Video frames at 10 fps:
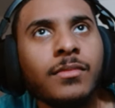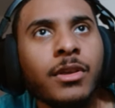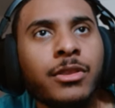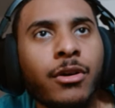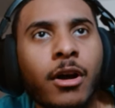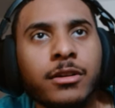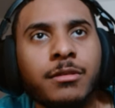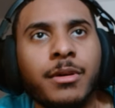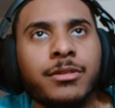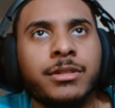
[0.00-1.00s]
there are some
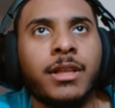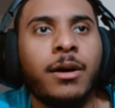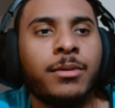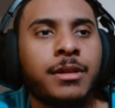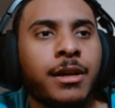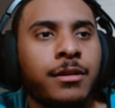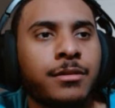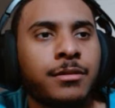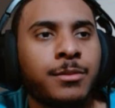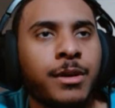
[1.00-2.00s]
other slot 1
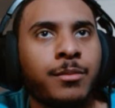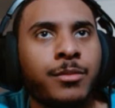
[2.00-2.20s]
characters we can